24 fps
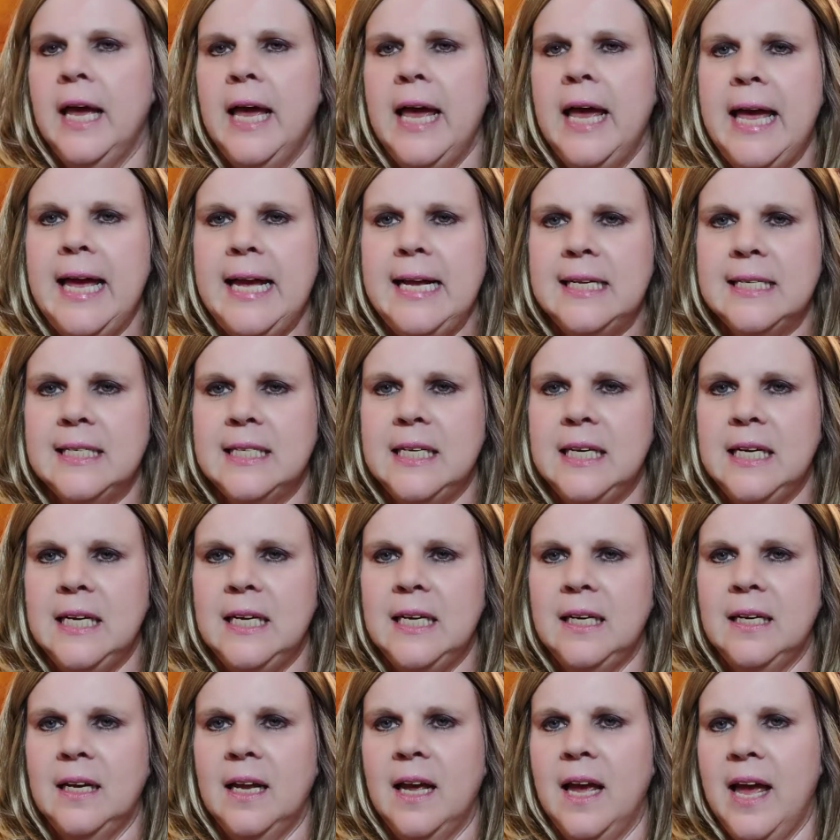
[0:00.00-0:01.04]

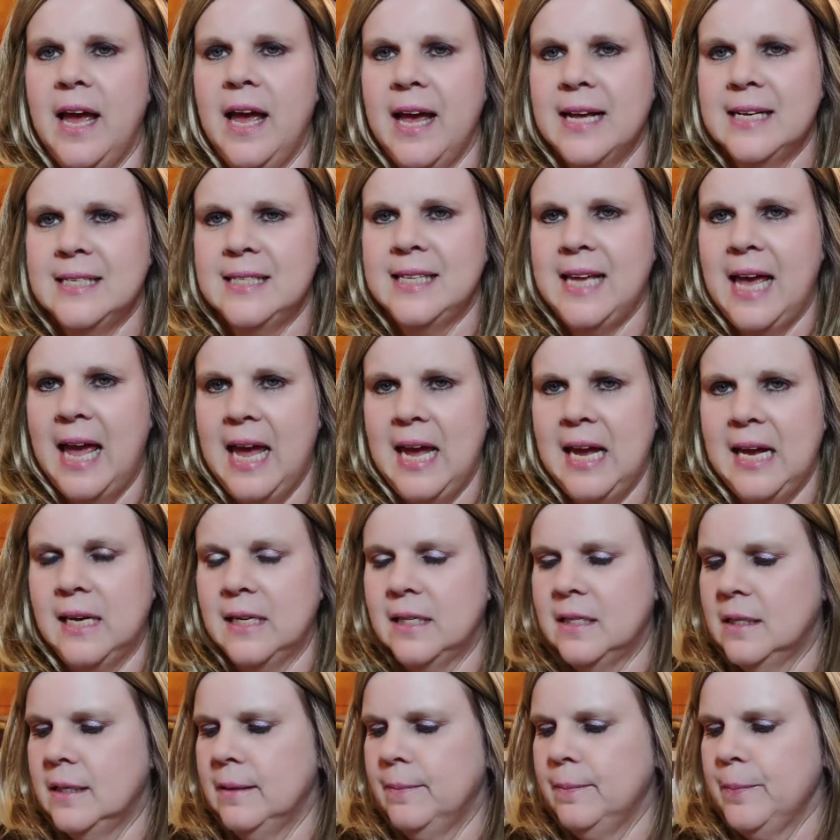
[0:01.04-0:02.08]
18S8